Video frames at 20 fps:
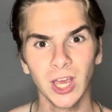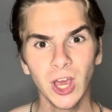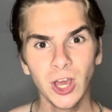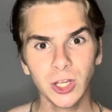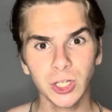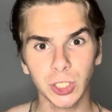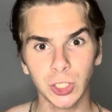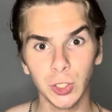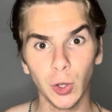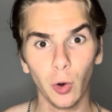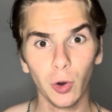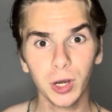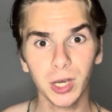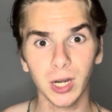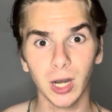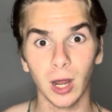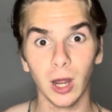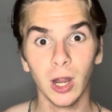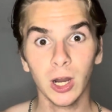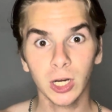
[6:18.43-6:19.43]
So you're going
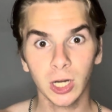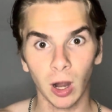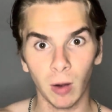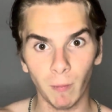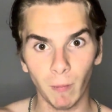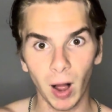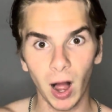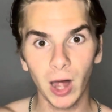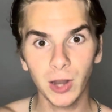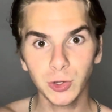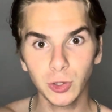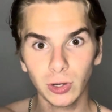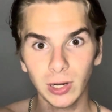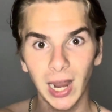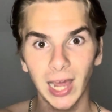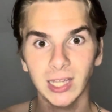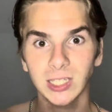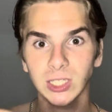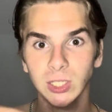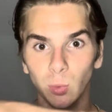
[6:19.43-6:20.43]
to command your
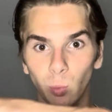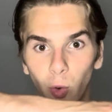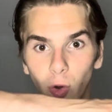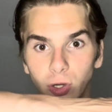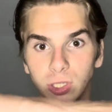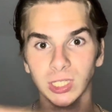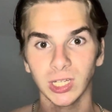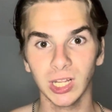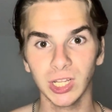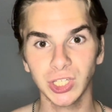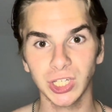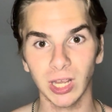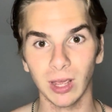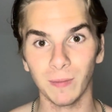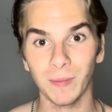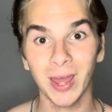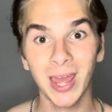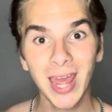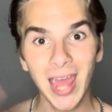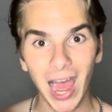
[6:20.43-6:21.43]
legs to walk to the
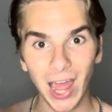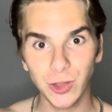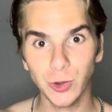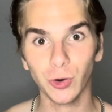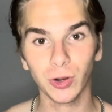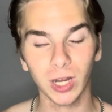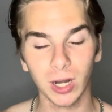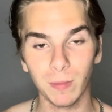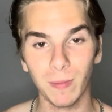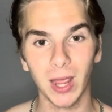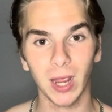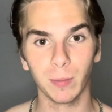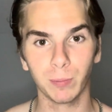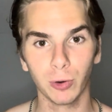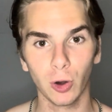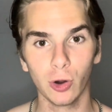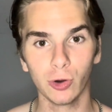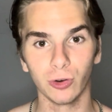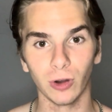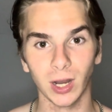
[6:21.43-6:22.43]
gym and you're going to make
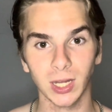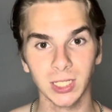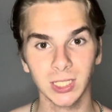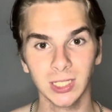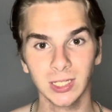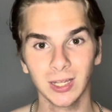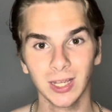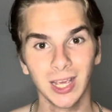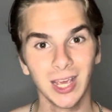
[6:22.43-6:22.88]
progress.